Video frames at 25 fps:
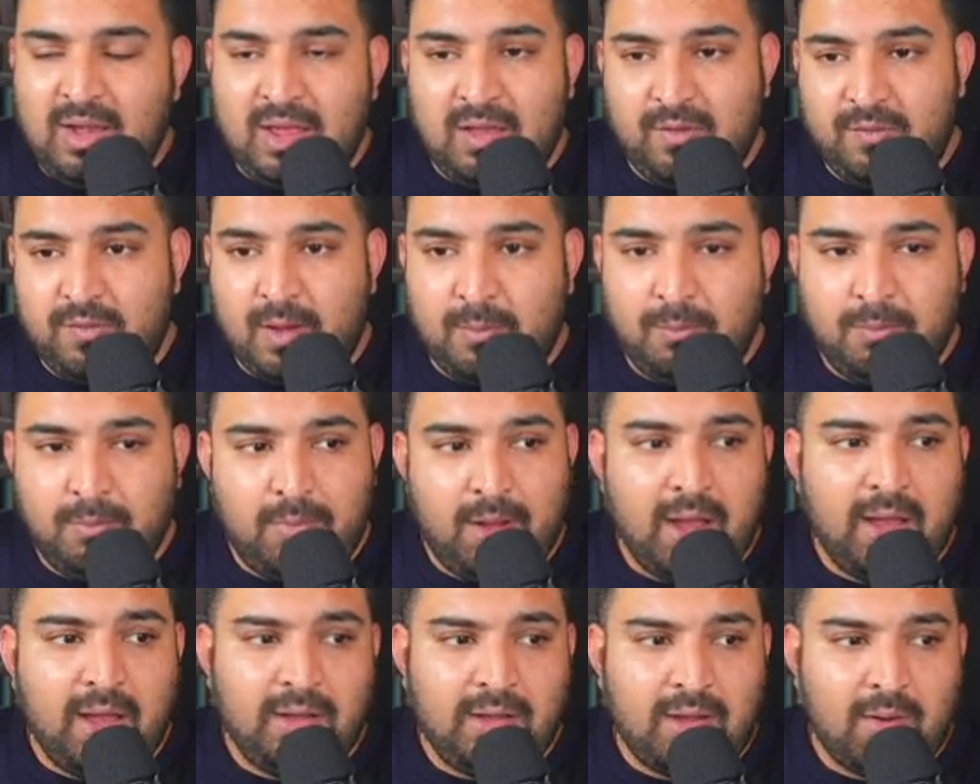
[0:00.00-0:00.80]
If I'm
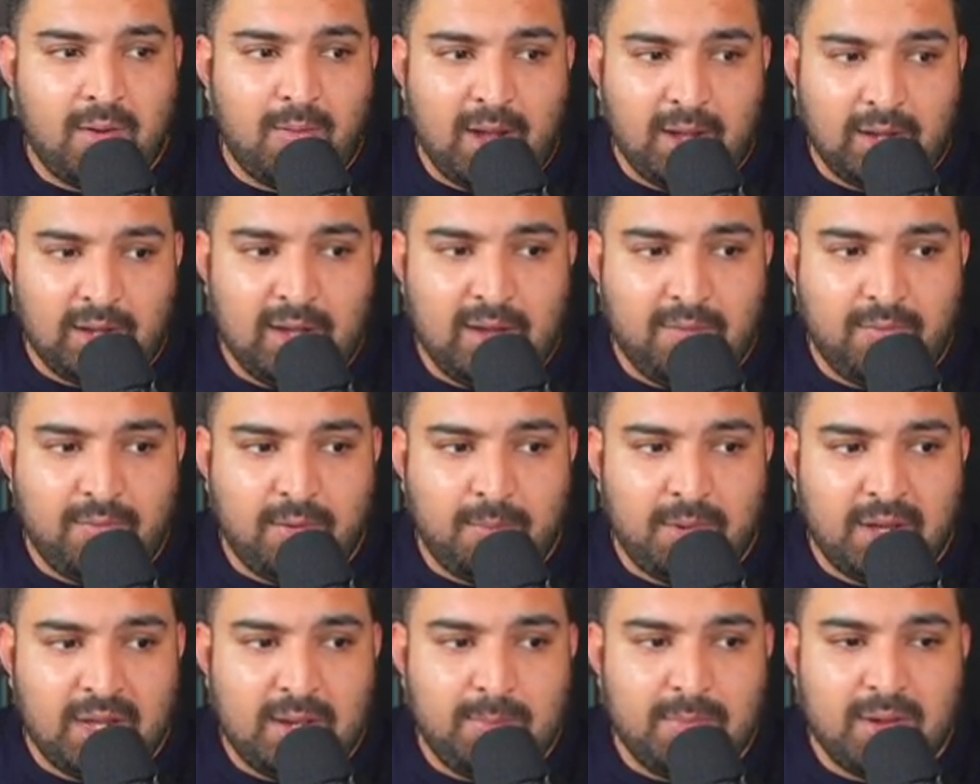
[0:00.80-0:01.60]
buying directly
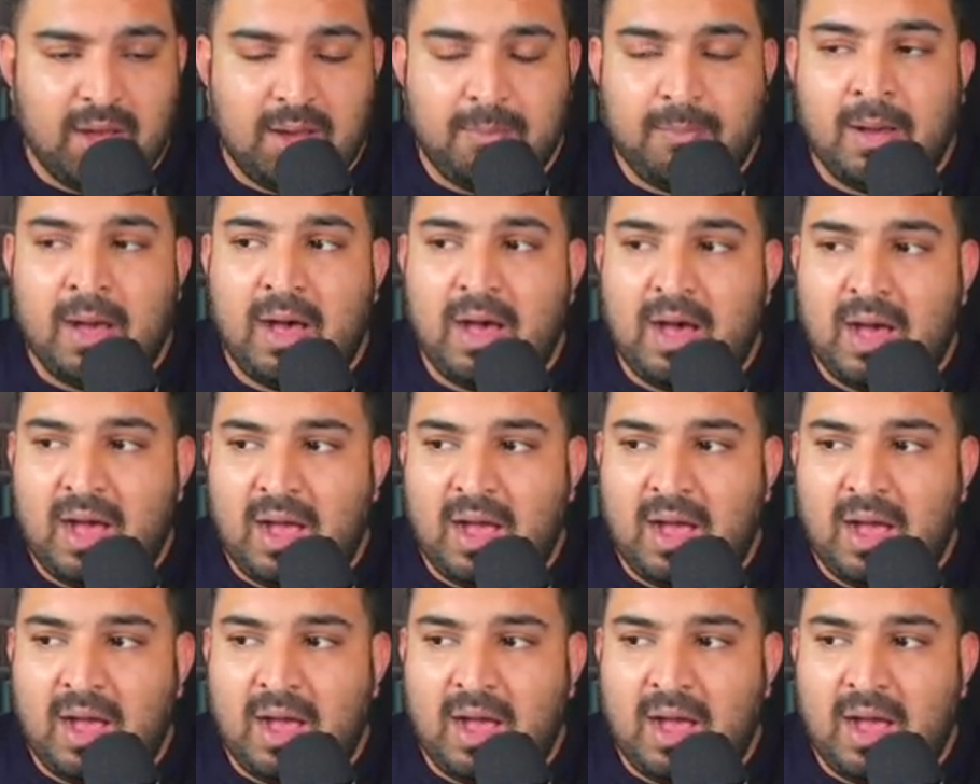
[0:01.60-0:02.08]
from Alibaba,